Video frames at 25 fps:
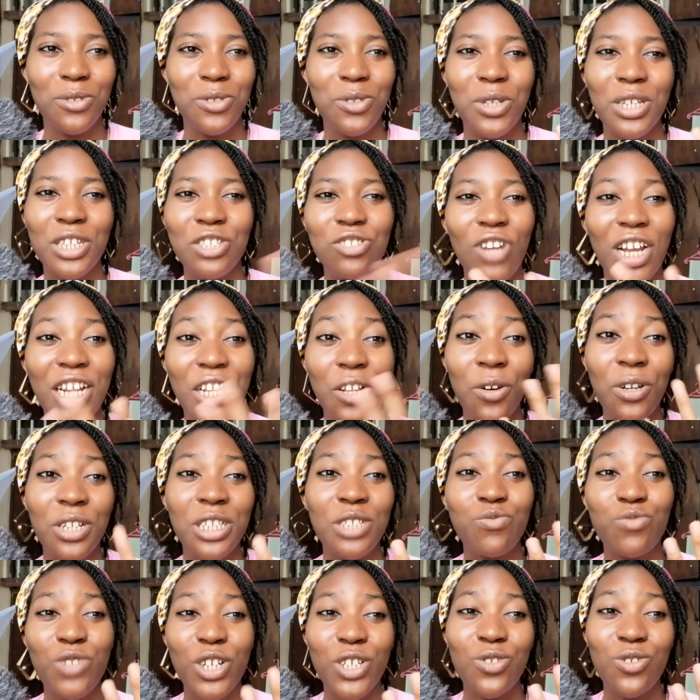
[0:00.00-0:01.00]
So he tried all
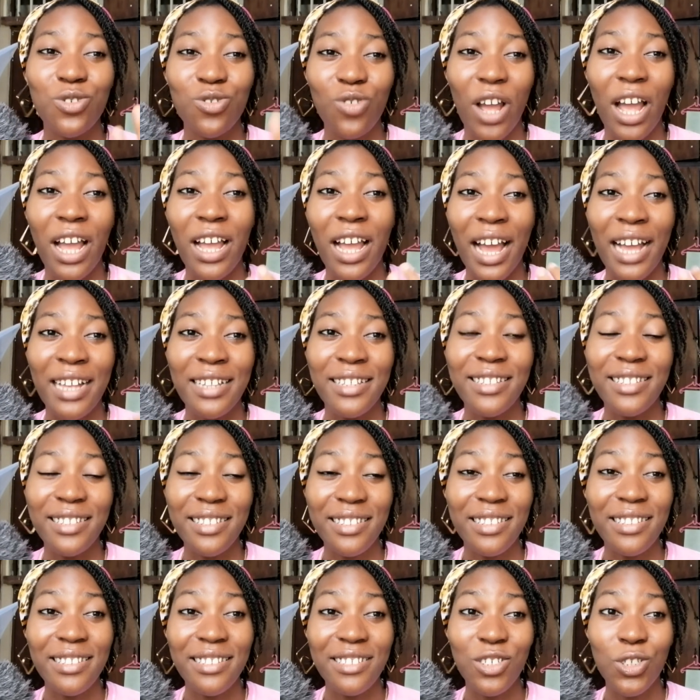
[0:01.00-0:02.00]
his best to try and
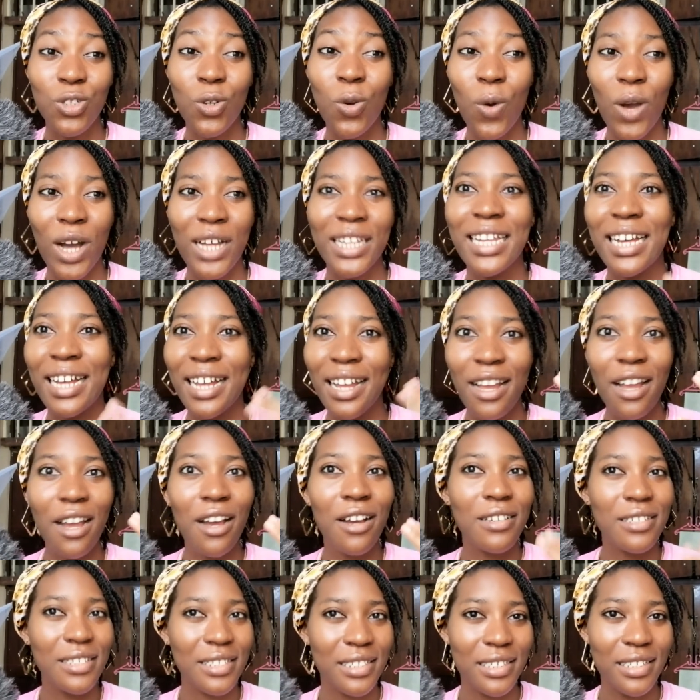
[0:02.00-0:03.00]
show her that,
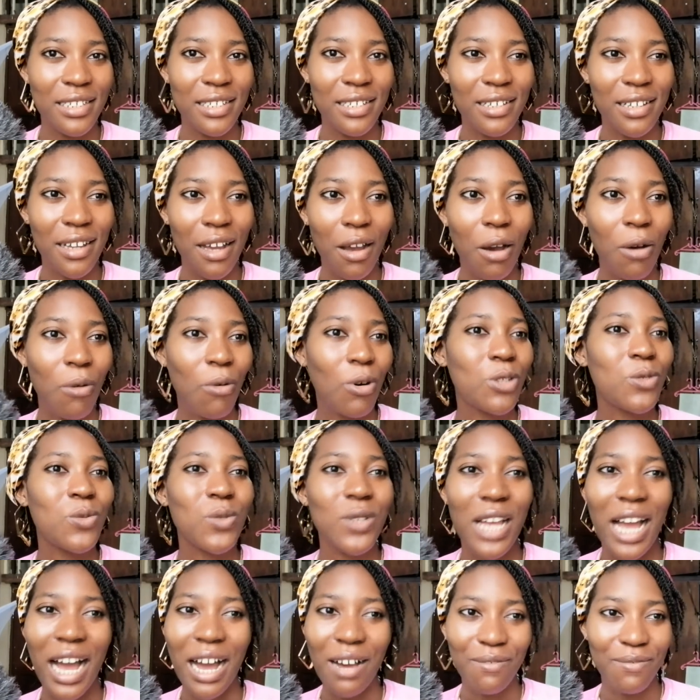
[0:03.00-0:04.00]
see, what
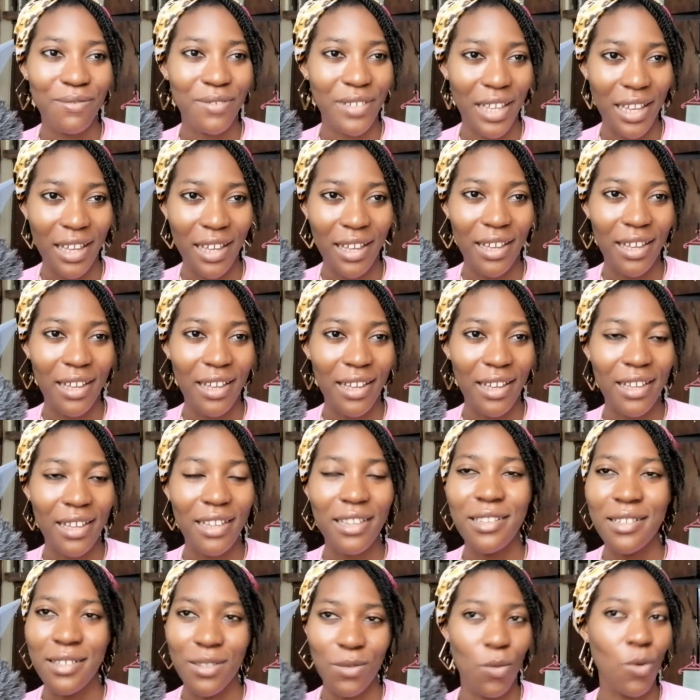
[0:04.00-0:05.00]
we have here
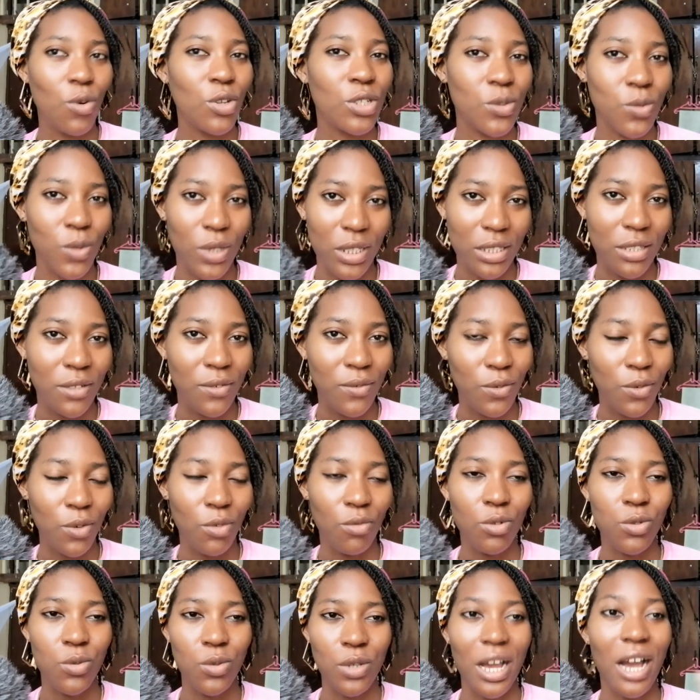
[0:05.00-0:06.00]
is worth waiting for.
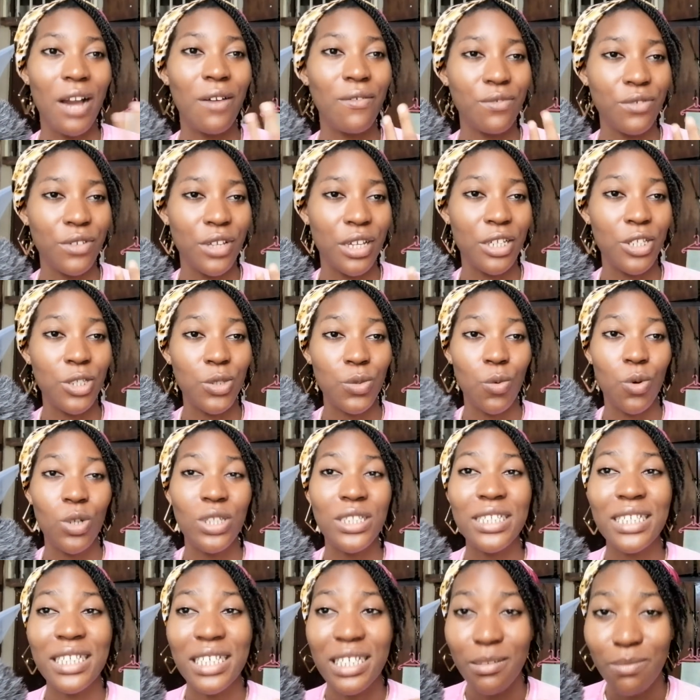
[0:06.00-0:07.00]
What we have here is
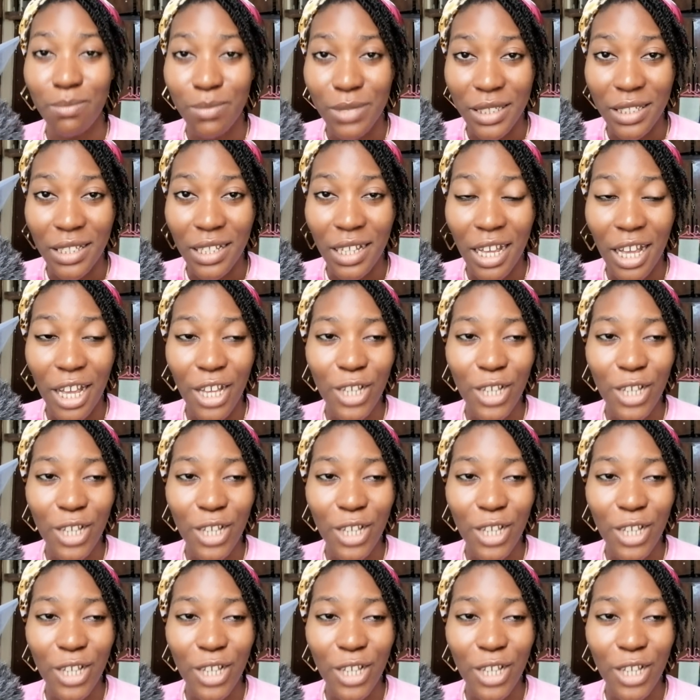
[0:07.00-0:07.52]
worth keeping.